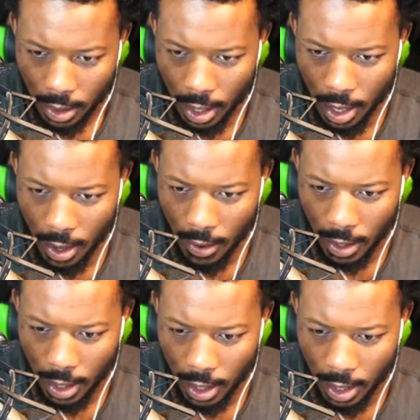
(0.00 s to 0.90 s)
There
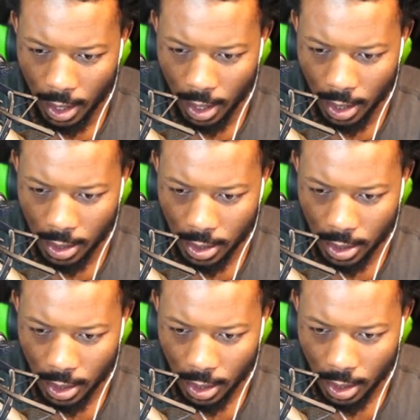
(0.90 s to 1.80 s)
it
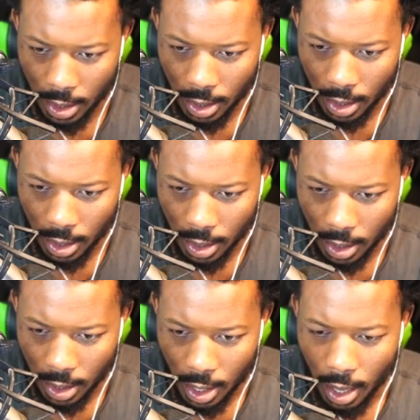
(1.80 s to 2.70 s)
is.
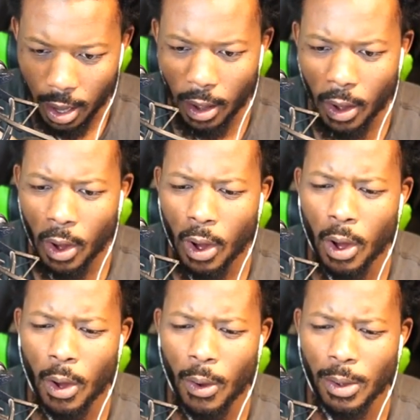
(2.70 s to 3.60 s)

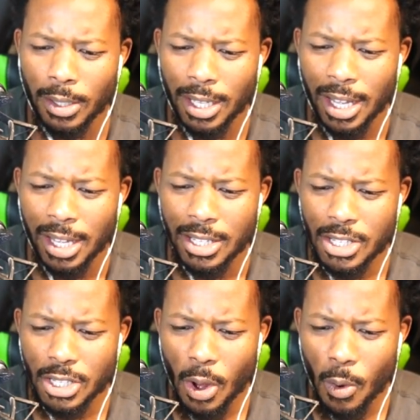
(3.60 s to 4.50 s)
Oh,
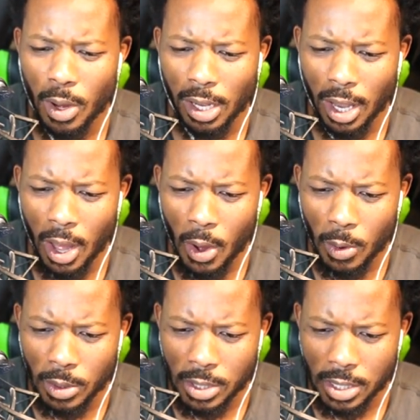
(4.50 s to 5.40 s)
so
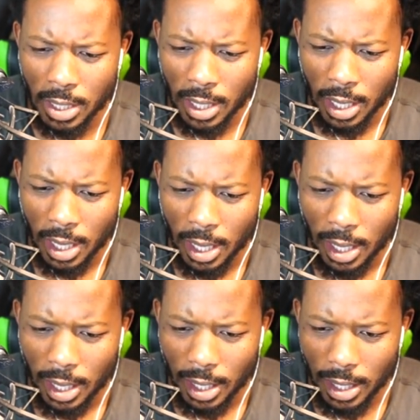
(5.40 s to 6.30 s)
close.
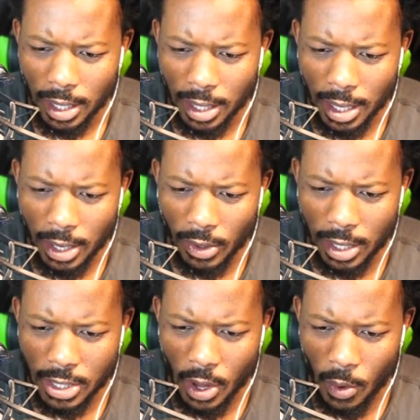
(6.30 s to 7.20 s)

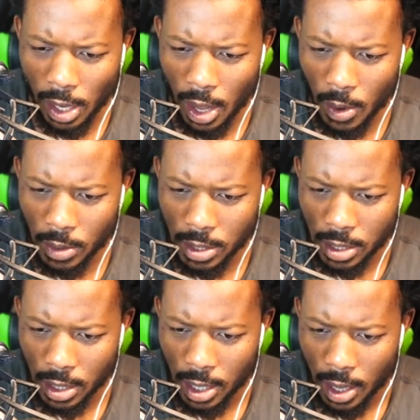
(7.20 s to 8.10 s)
Literally so
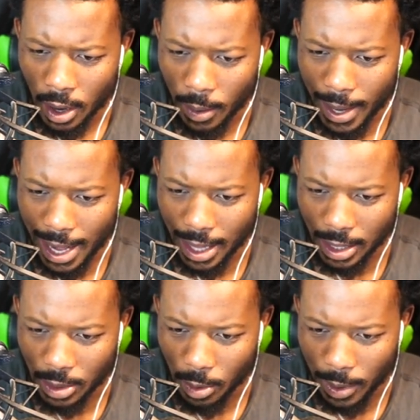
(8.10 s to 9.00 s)
close. All right, we got
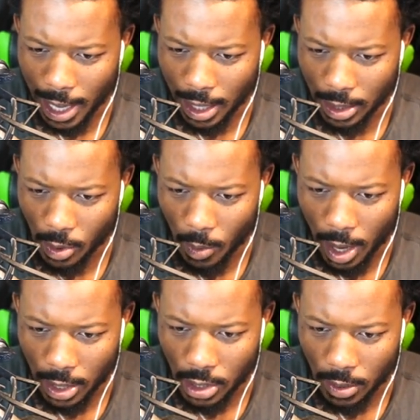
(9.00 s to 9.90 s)
it this one. We got it this one.
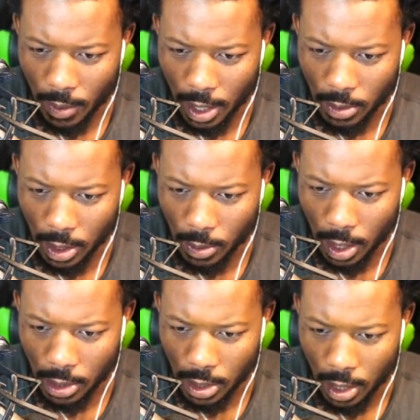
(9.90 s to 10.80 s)
Watch. Watch, watch,
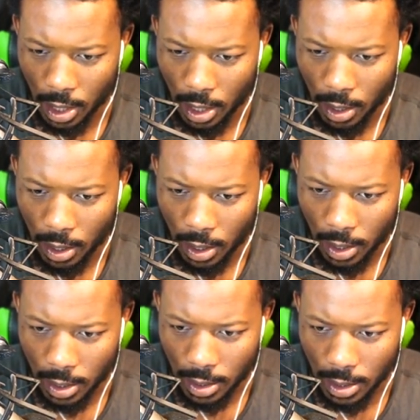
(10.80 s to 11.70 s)
watch.
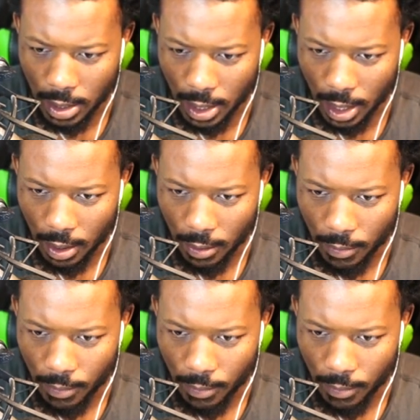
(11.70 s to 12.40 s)
This is it.